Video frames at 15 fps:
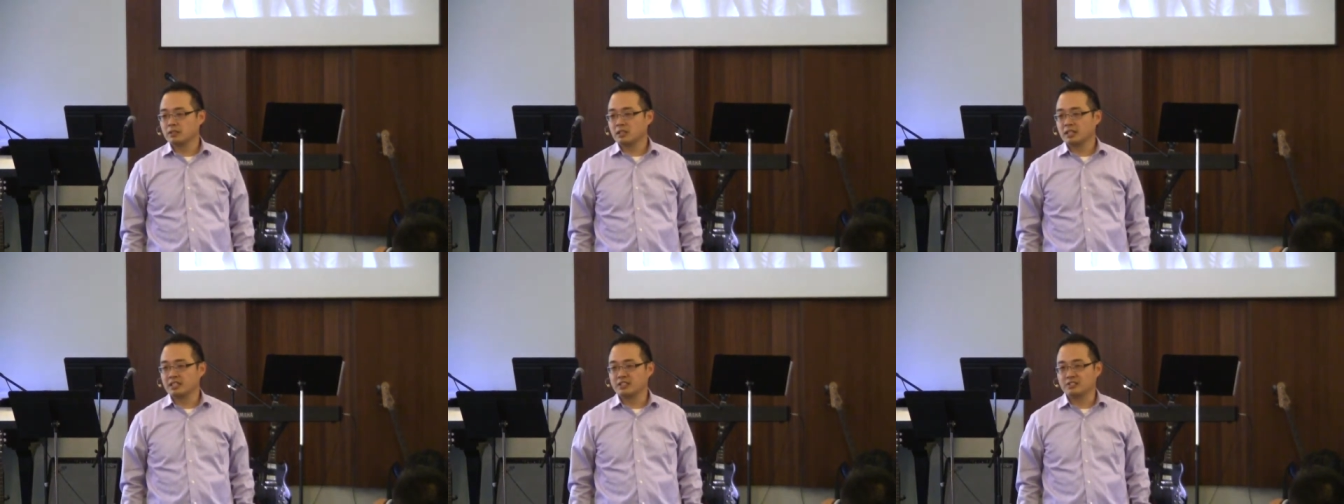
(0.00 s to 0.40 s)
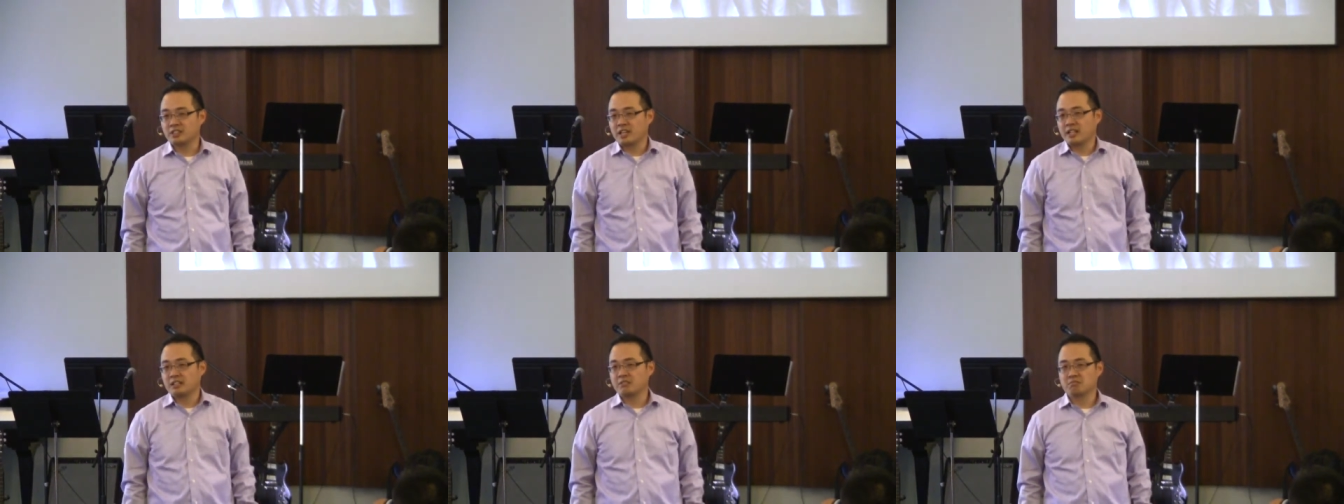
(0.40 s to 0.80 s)
And he's
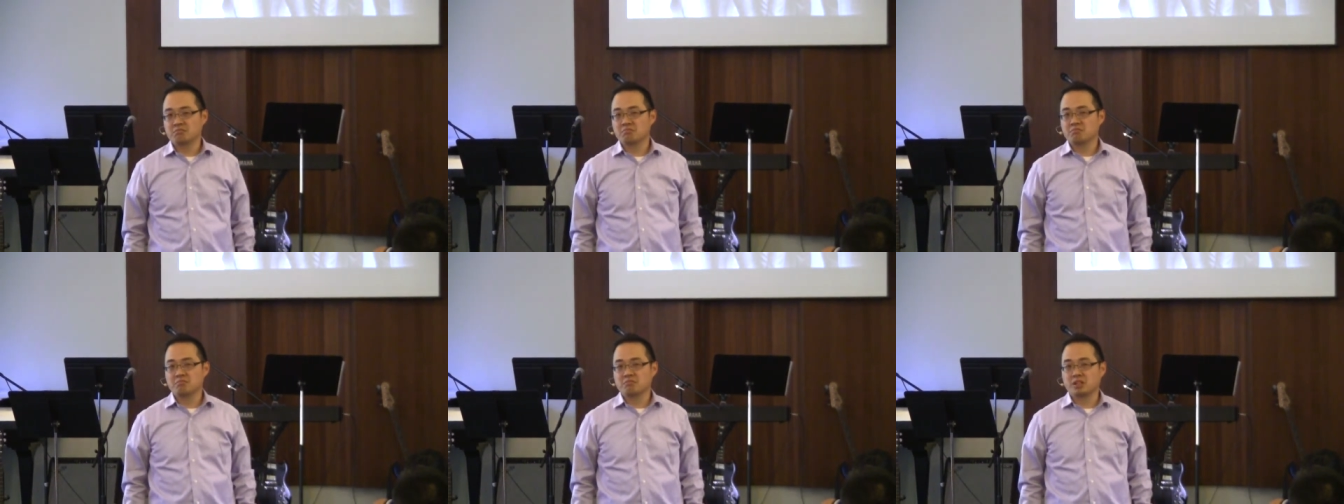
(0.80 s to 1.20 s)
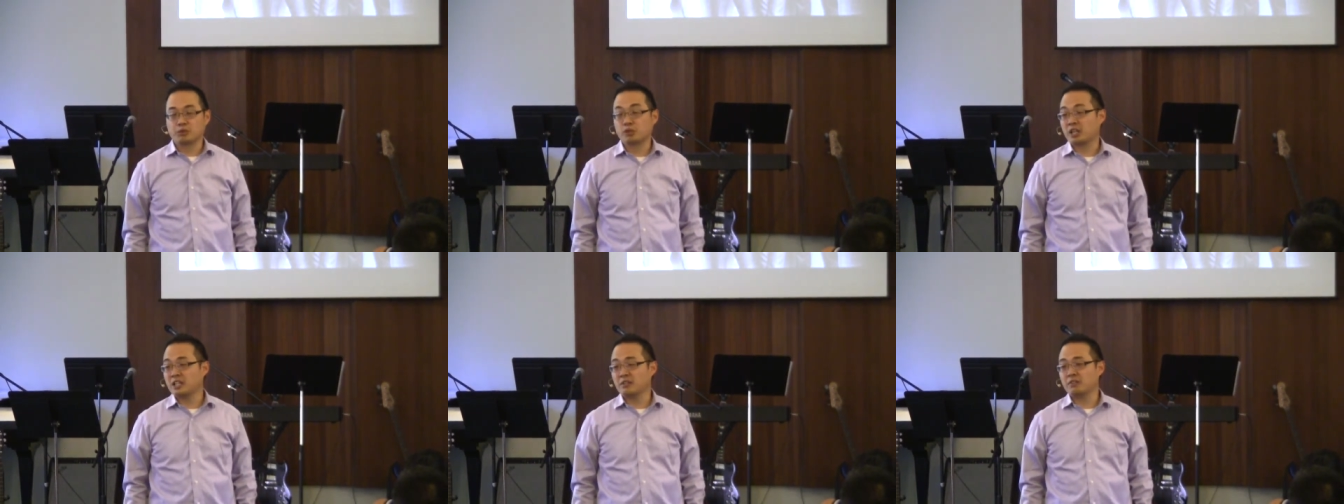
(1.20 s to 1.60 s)
like, I've
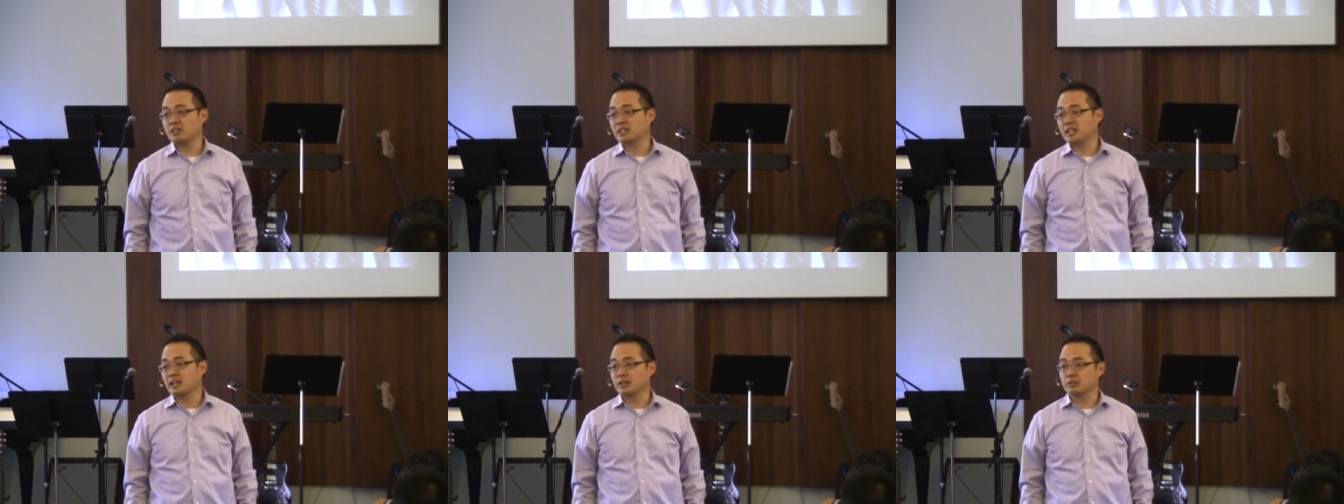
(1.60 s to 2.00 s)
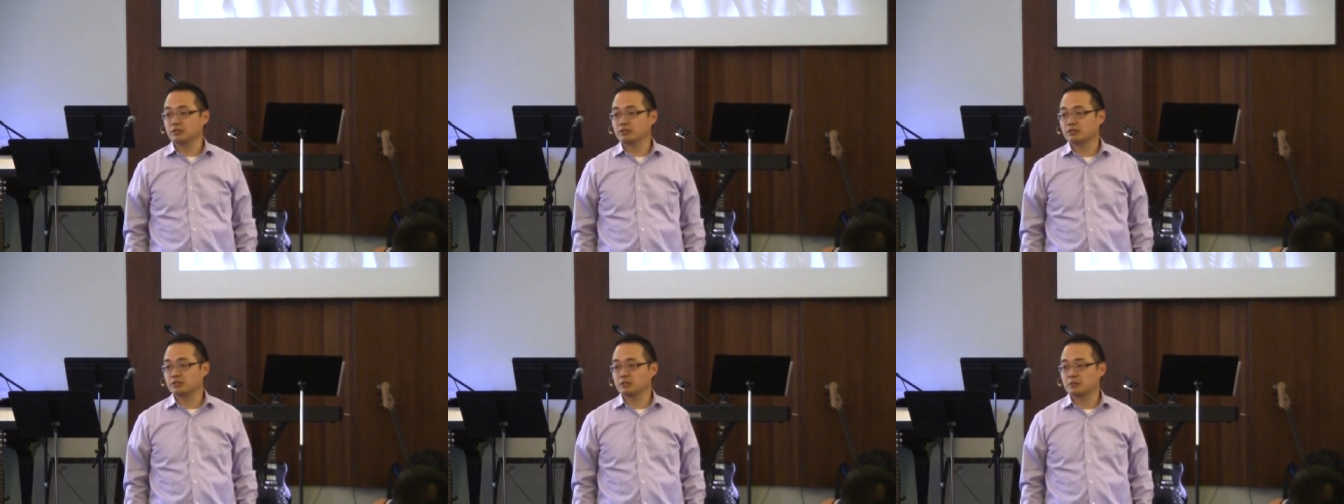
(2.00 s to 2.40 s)
tried everything
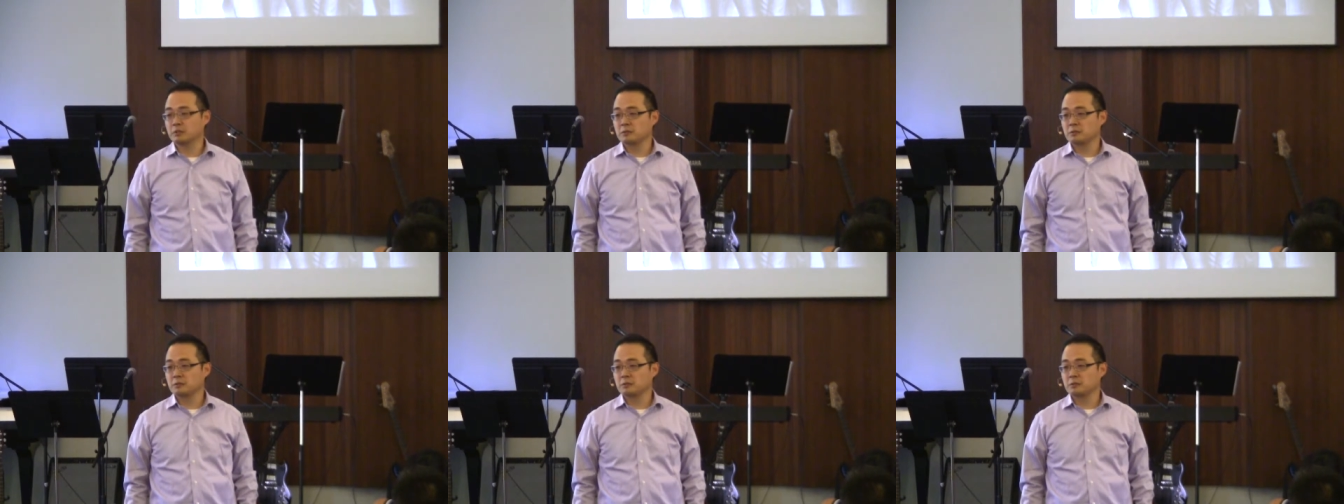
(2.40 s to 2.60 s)
else.